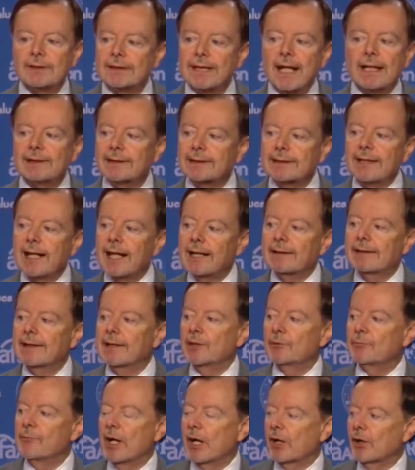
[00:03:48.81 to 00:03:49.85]
That's not the
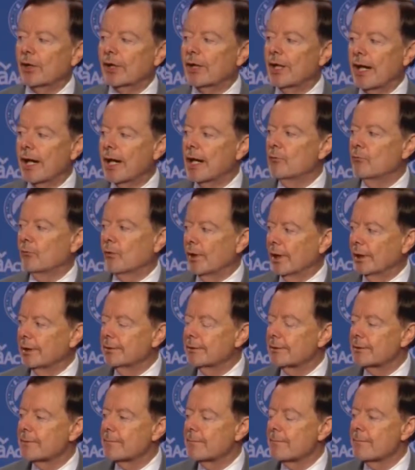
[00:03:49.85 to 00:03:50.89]
America I want.
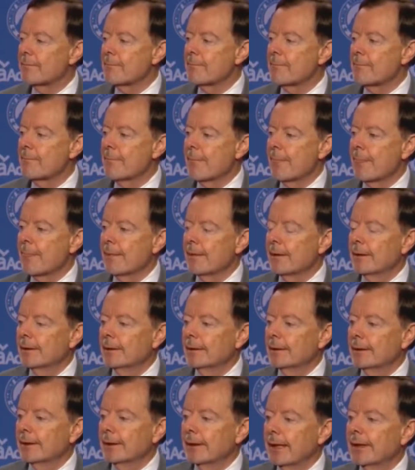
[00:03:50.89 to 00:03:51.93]

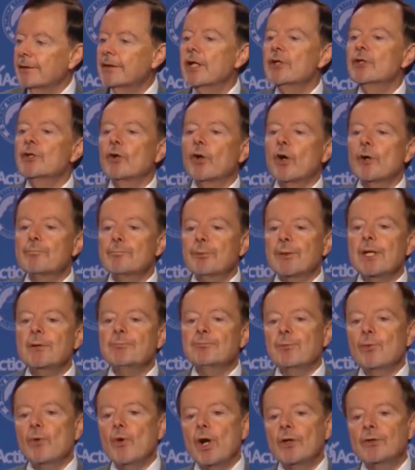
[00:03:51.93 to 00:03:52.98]
And then there are
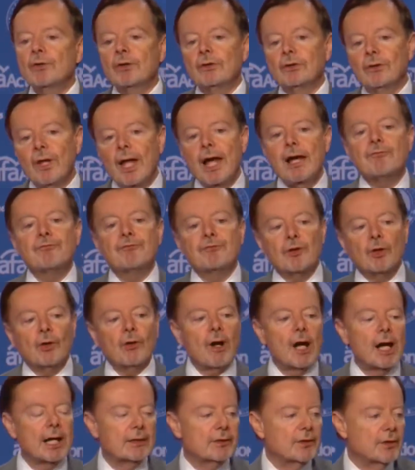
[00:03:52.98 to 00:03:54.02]
people on the left, their
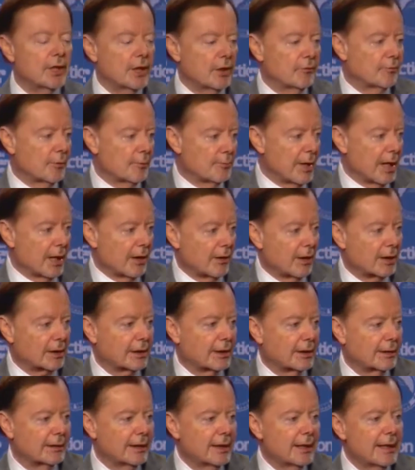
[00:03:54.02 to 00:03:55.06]
idea of
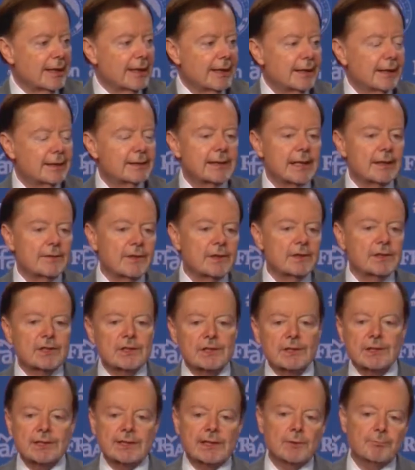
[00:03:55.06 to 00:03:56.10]
America is that this
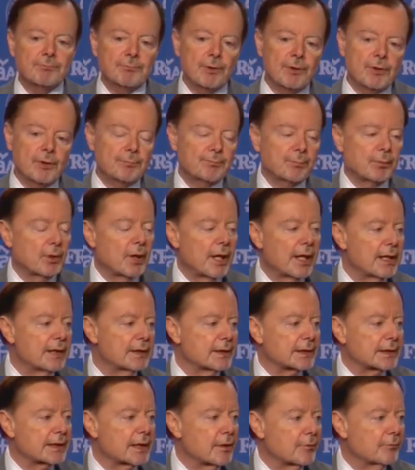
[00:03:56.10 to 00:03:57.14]
is simply the
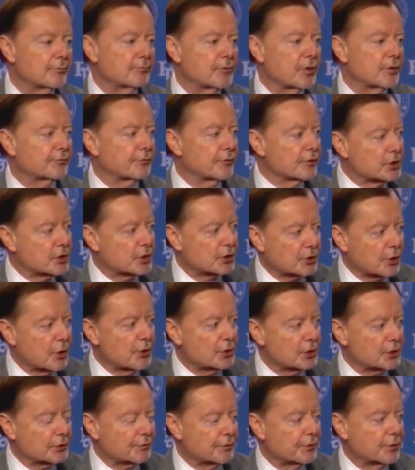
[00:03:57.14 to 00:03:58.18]
place of different
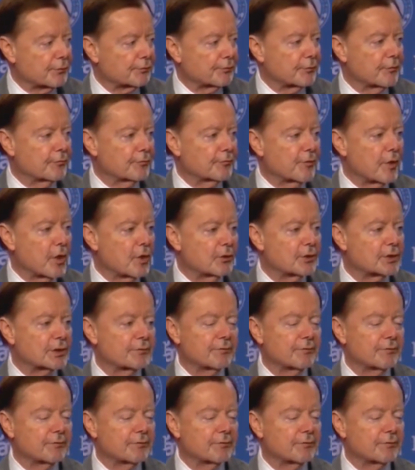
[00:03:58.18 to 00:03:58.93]
strokes for different folks.